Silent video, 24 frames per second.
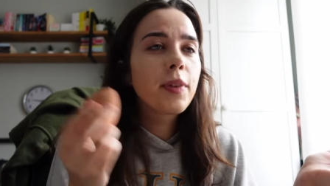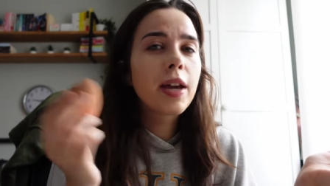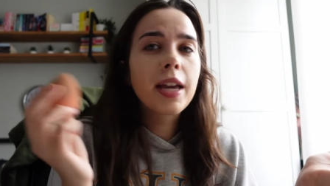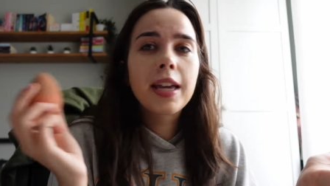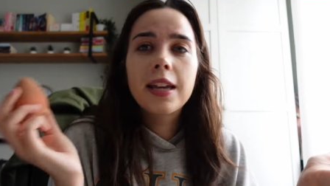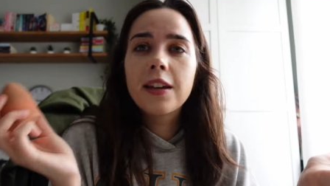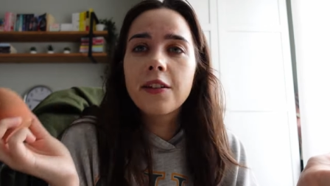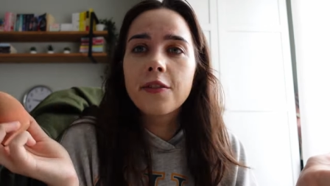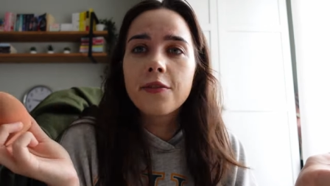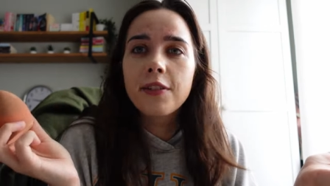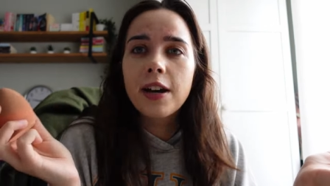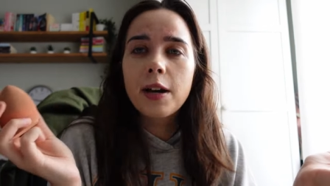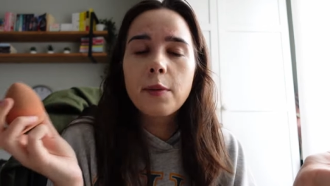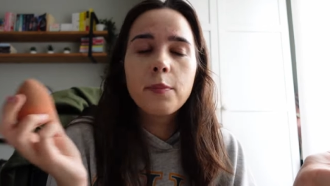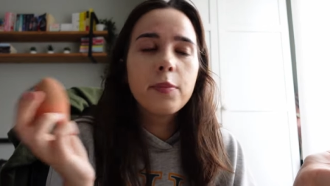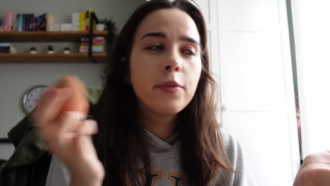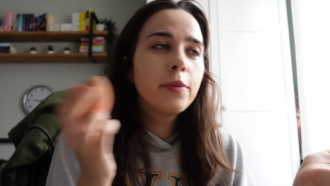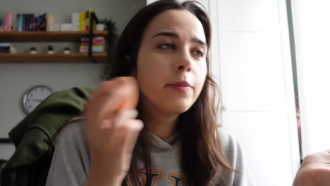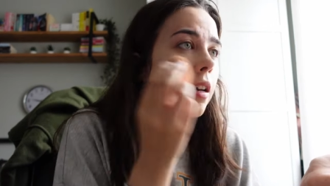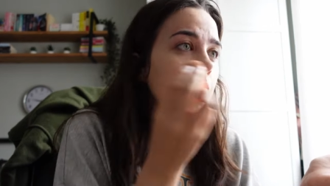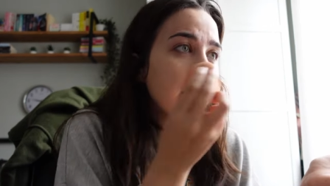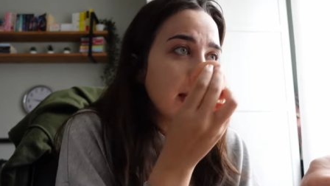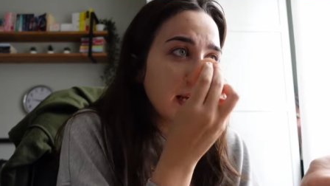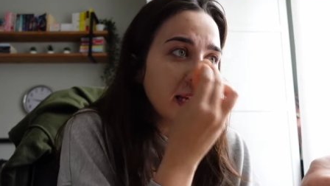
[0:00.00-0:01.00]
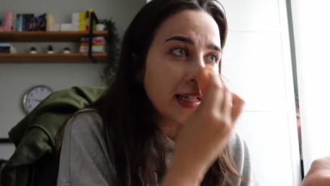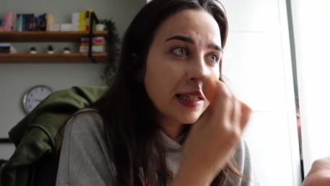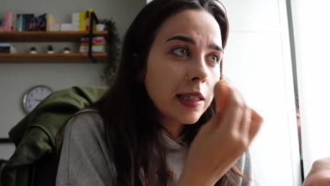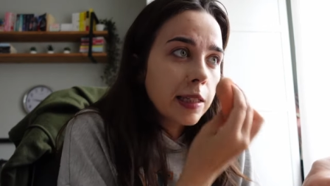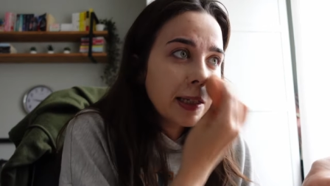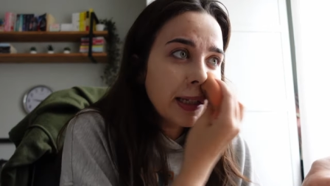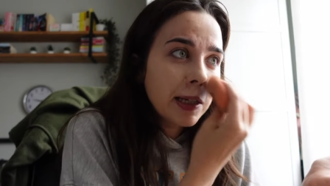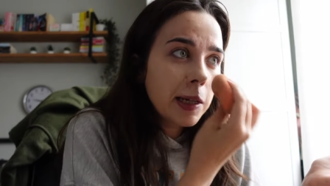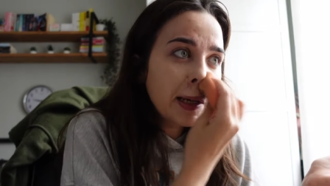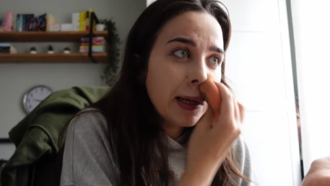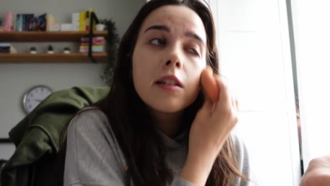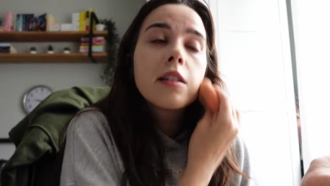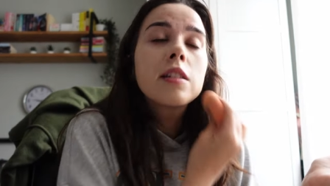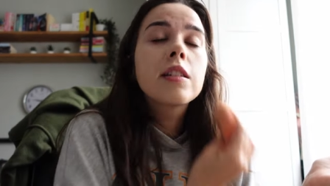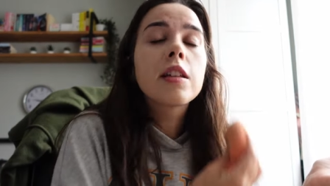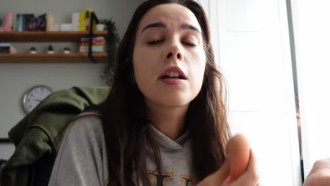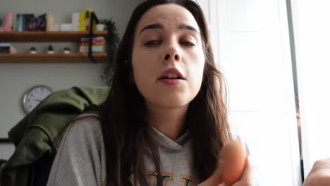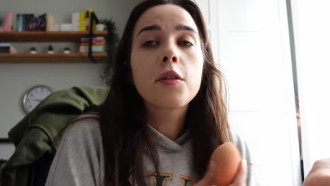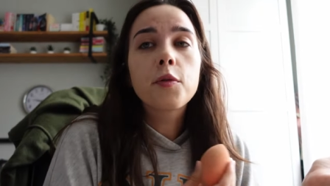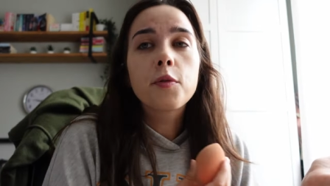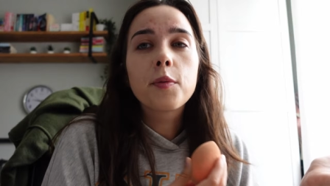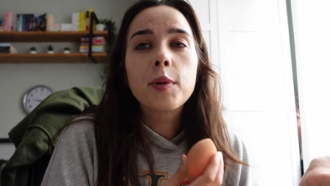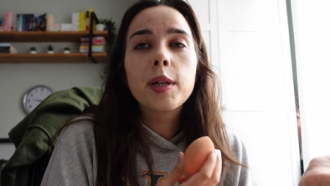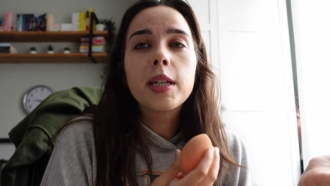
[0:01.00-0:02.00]
I gave up and
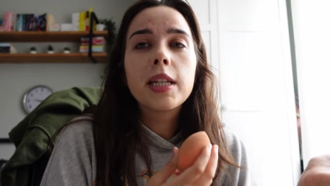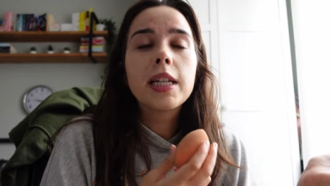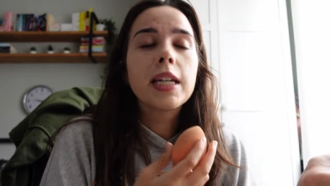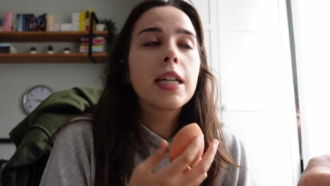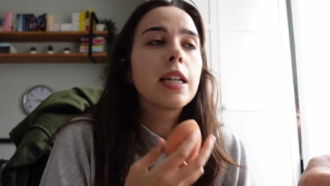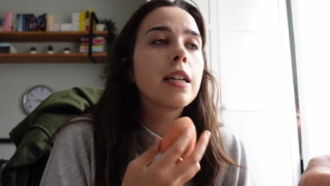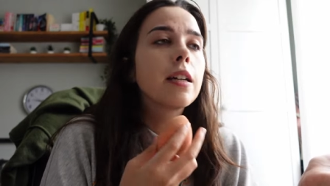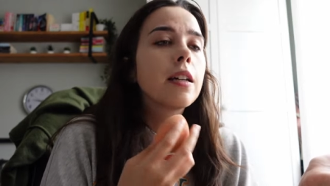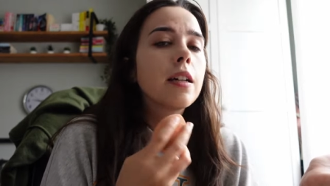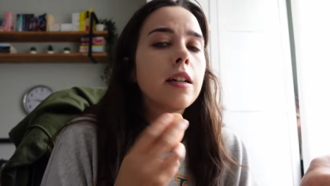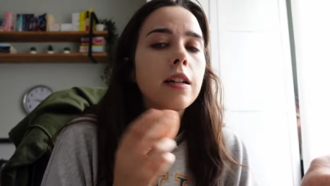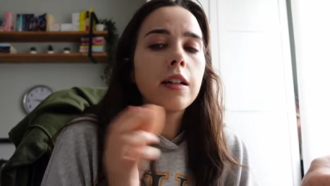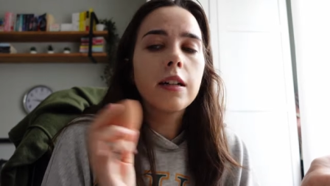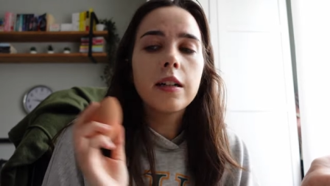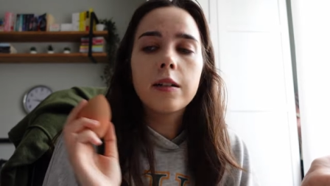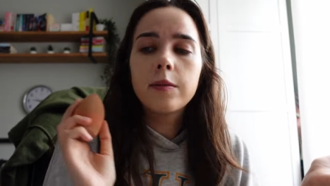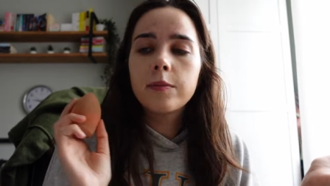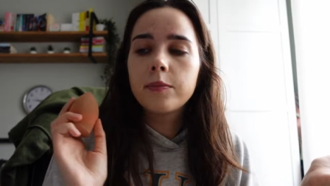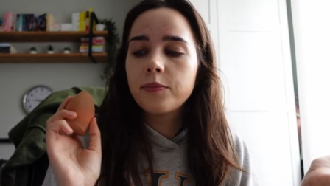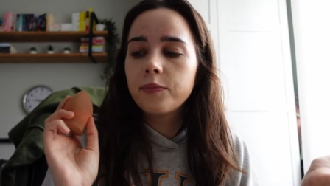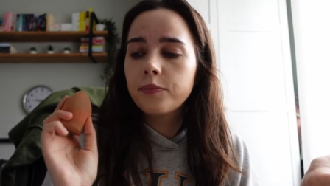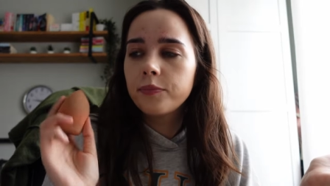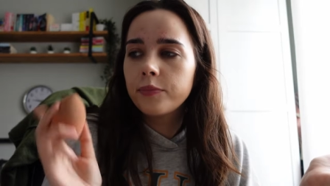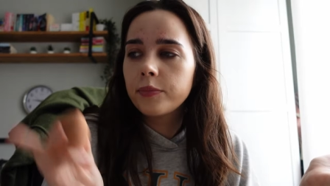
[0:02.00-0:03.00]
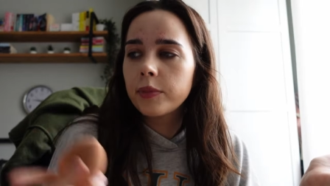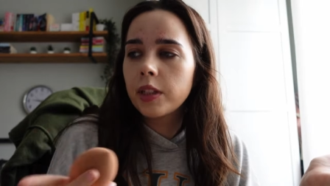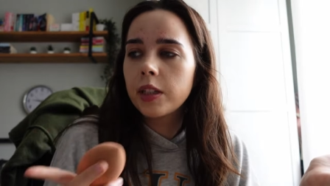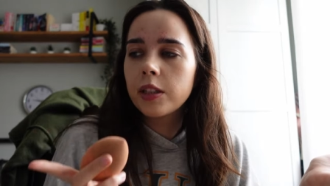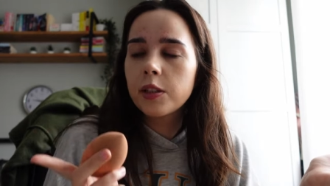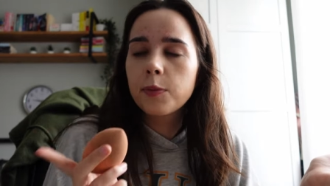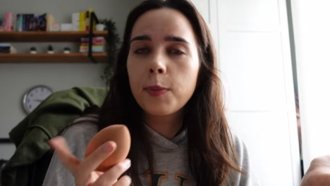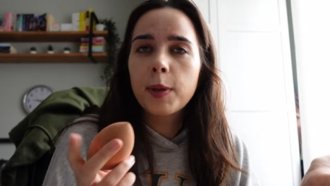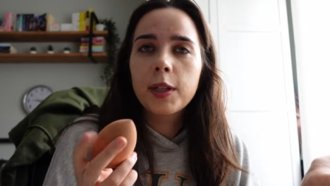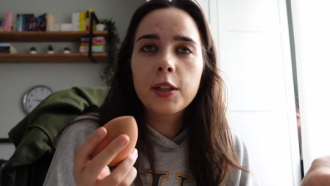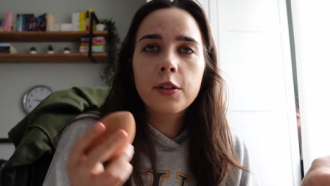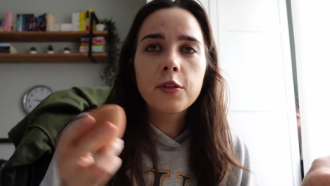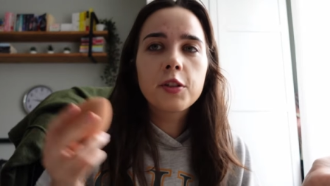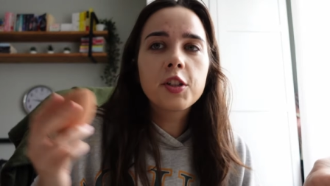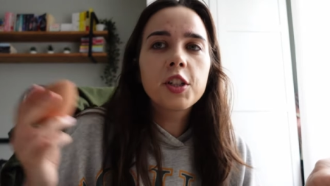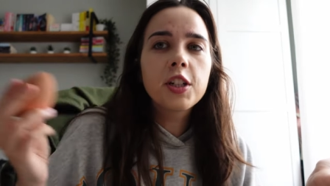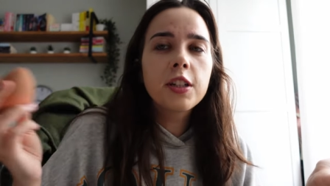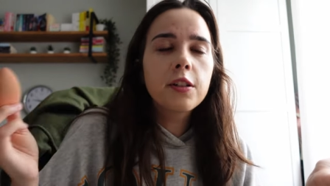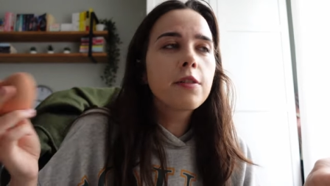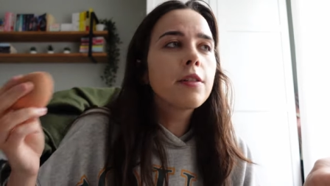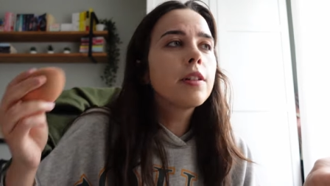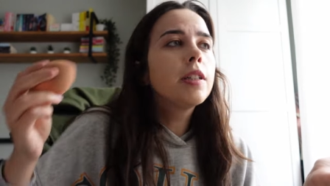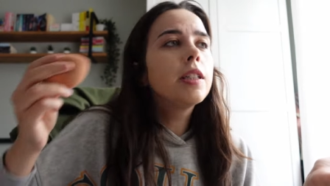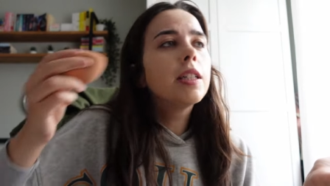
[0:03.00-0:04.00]
started reading The Inspector
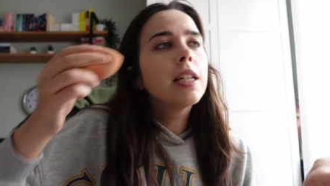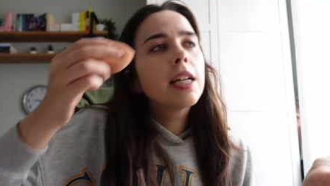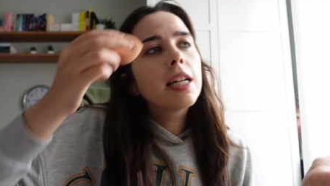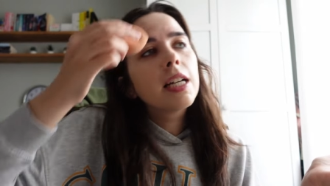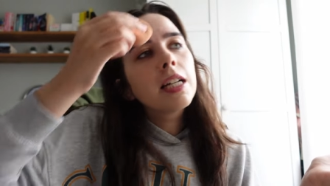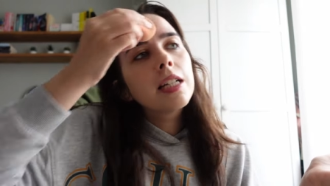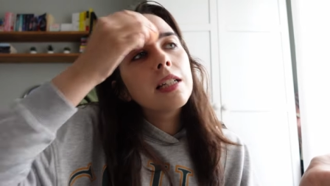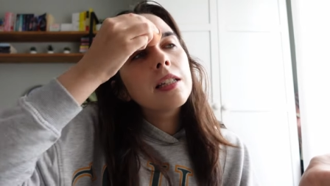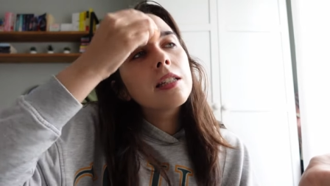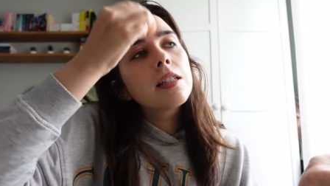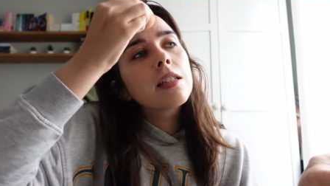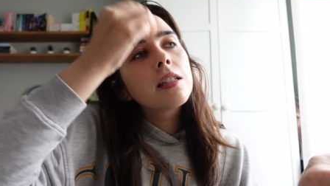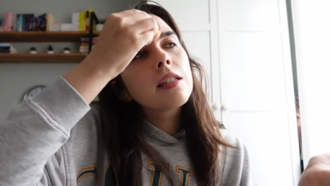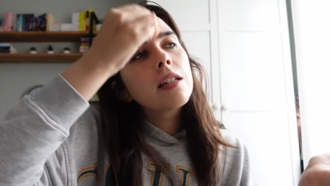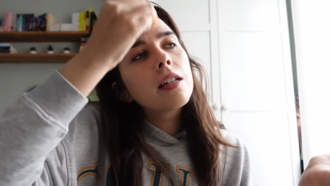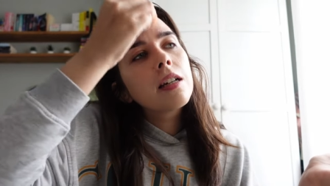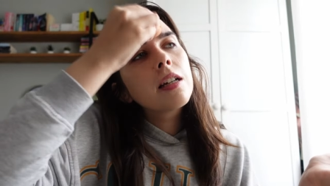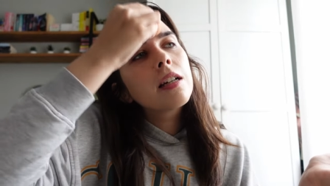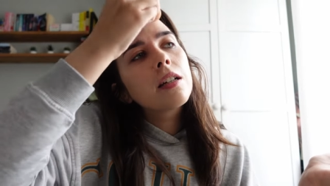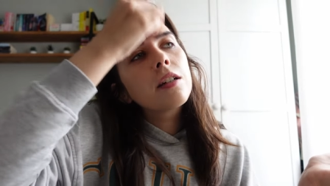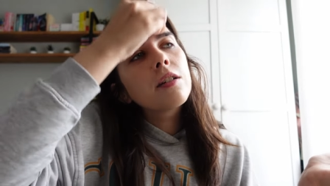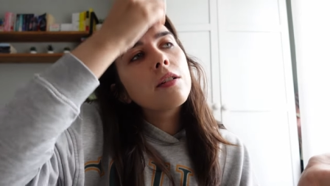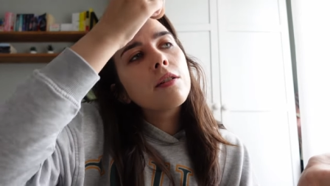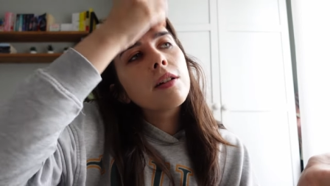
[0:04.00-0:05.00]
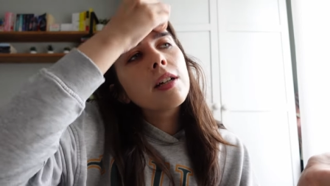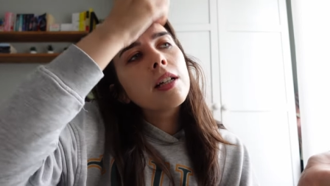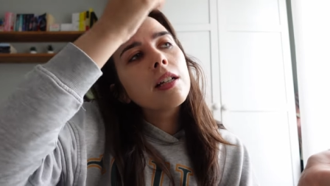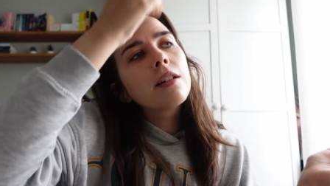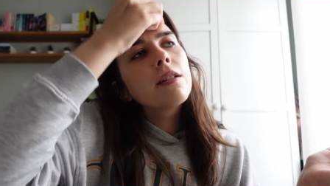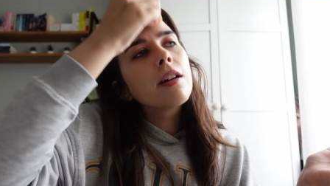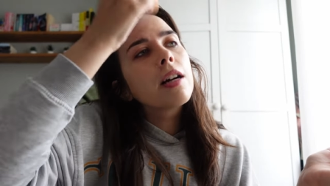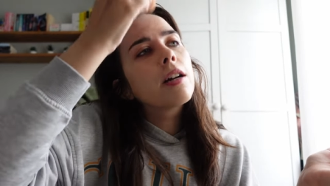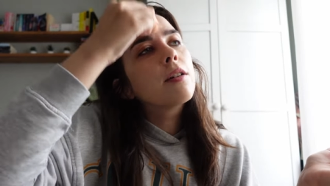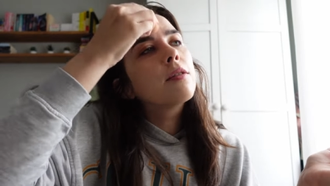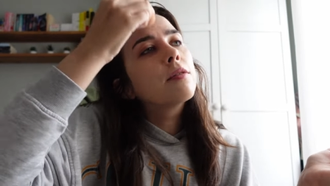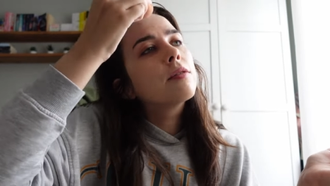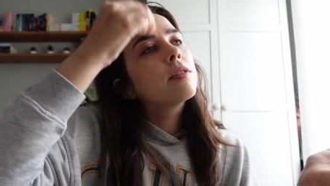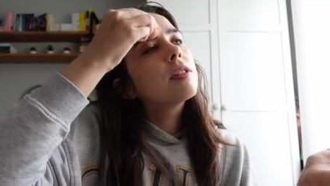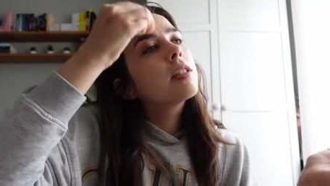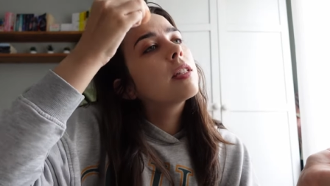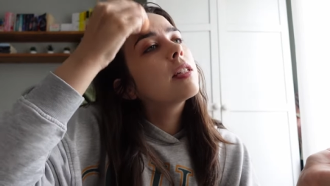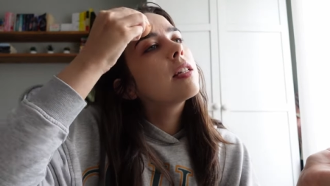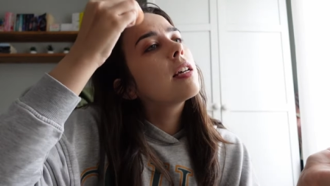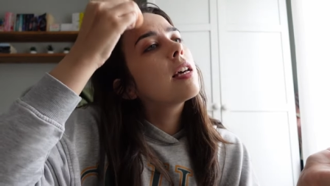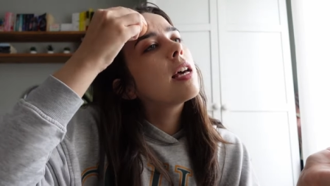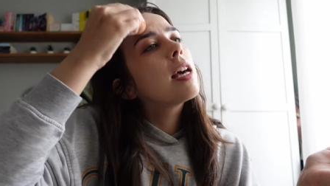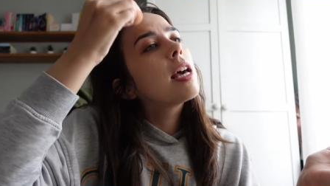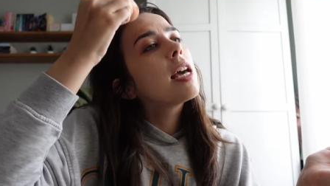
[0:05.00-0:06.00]
General, and I don't know,
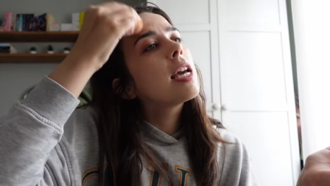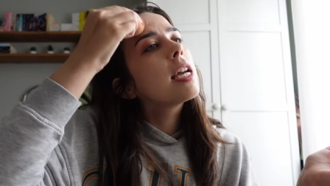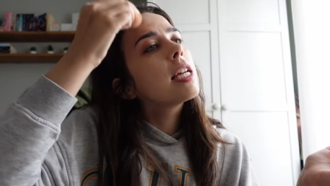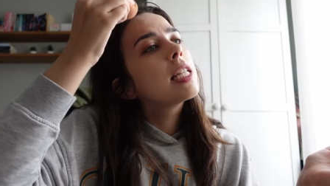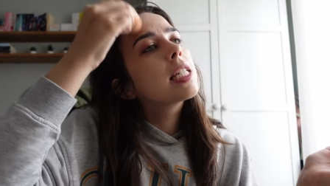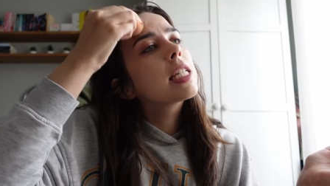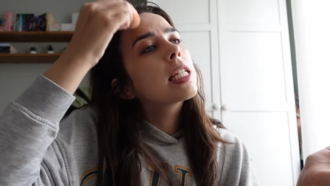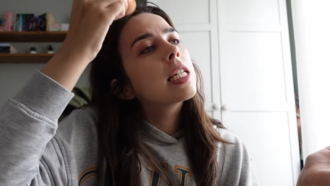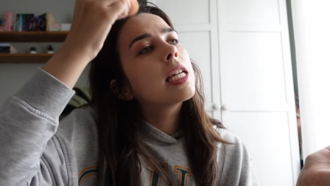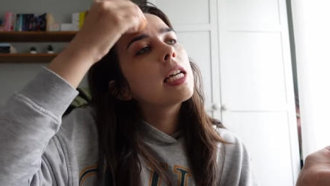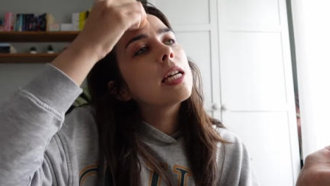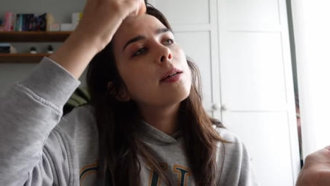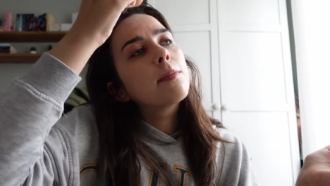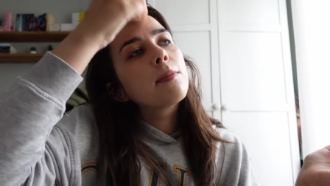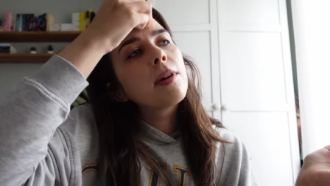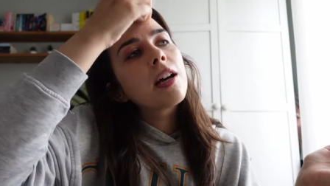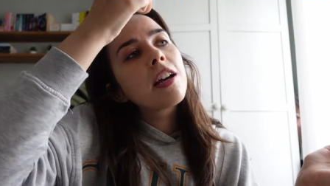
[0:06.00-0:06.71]
around 8 a.m.